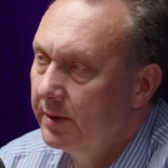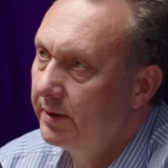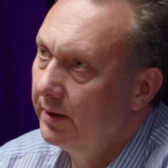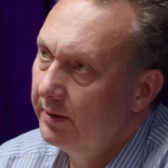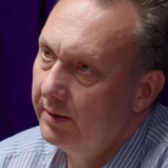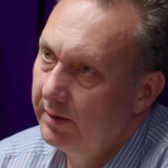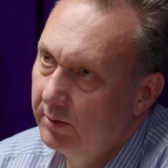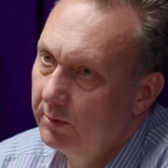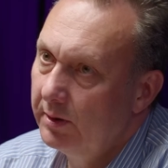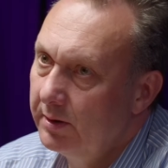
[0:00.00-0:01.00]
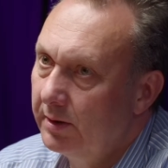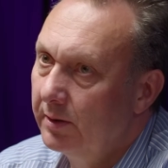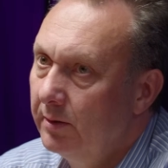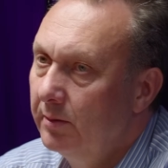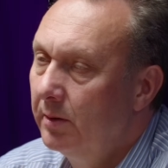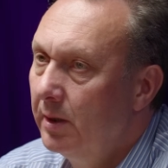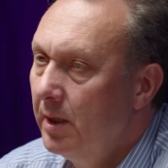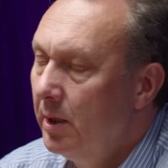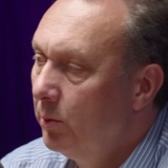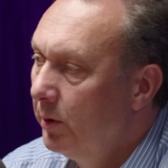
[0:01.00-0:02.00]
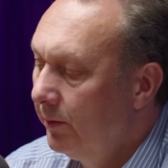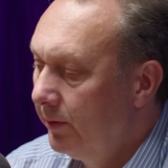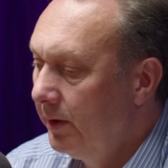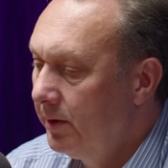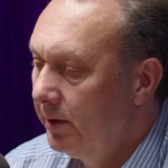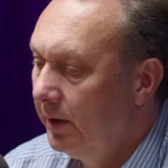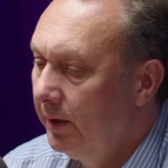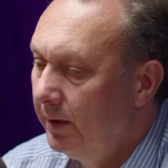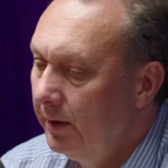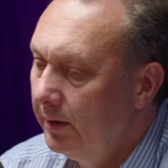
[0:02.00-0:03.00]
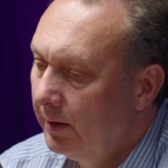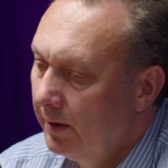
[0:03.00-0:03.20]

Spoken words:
started 2 years ago. We have initiated